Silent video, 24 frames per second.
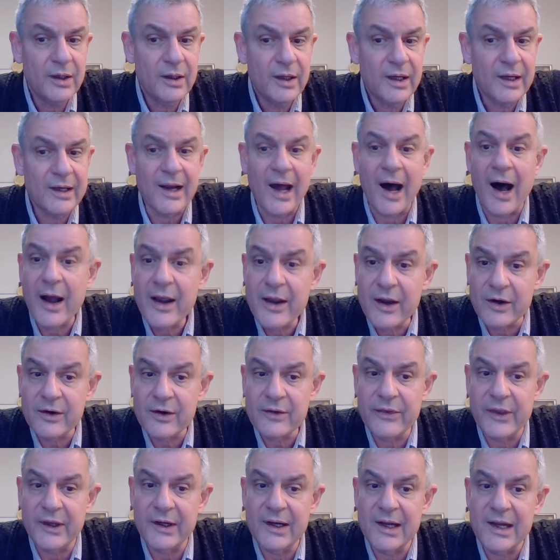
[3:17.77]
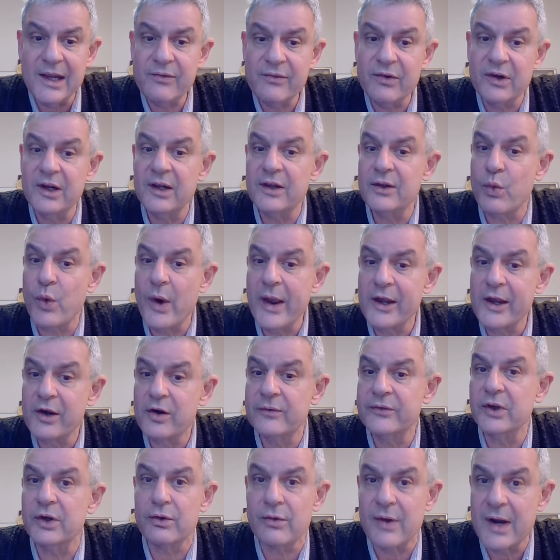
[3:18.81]
and higher than even in the wake
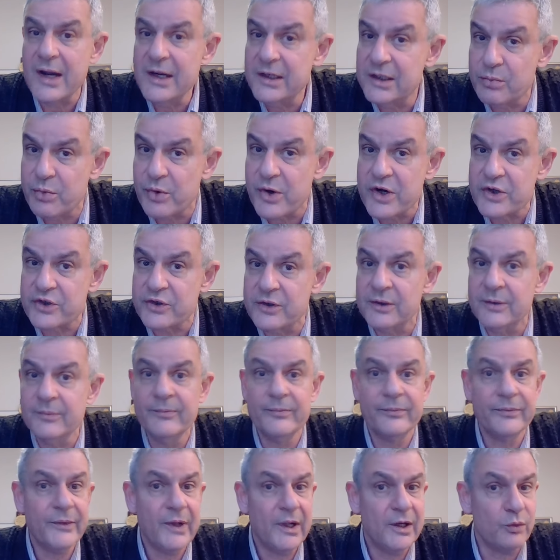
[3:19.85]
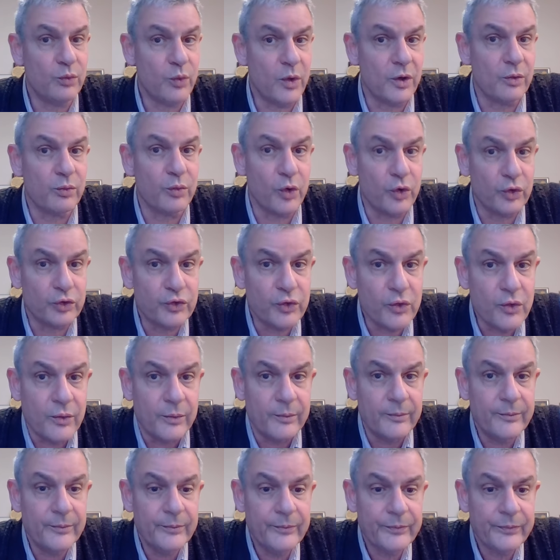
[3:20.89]
of the Great Depression and World War II.